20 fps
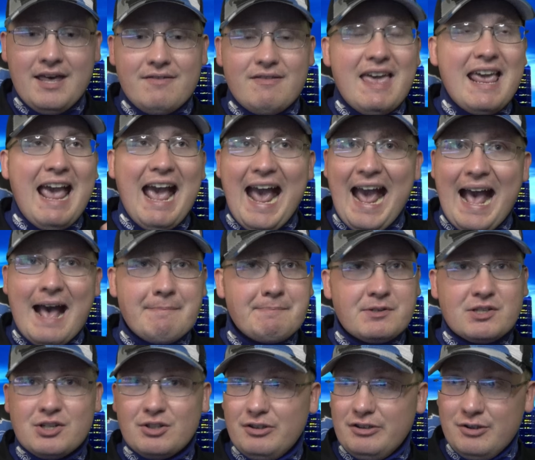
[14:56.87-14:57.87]
They
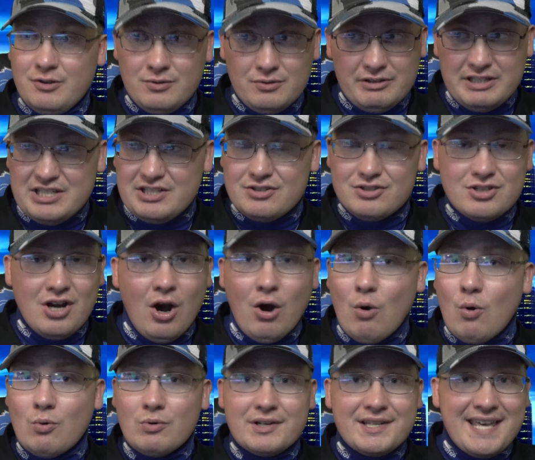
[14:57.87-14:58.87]
absolutely
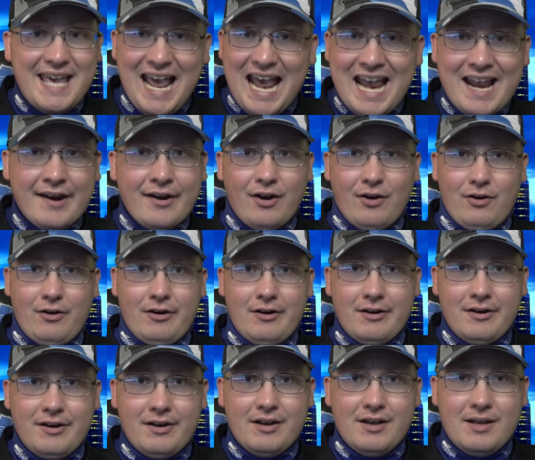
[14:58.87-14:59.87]
don't care.
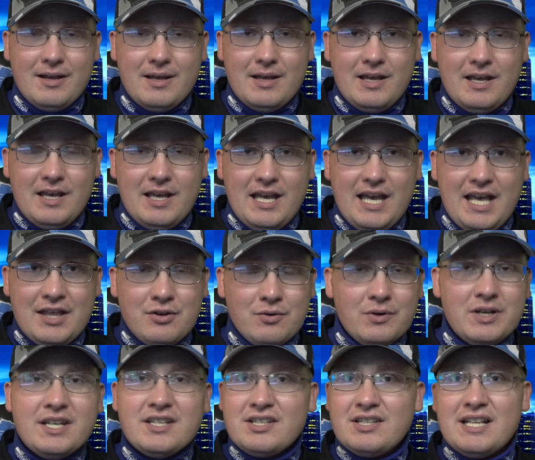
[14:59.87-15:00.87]
And the
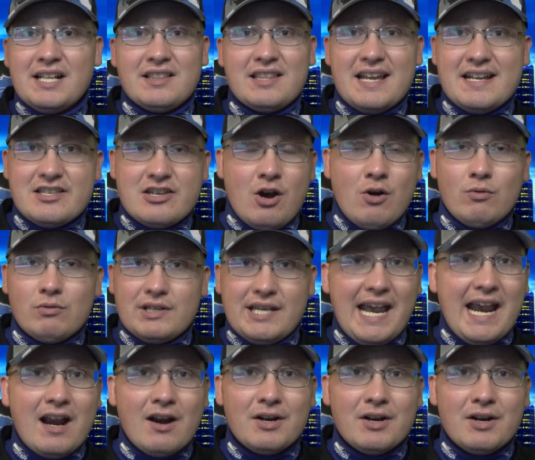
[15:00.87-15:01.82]
reason that they don't care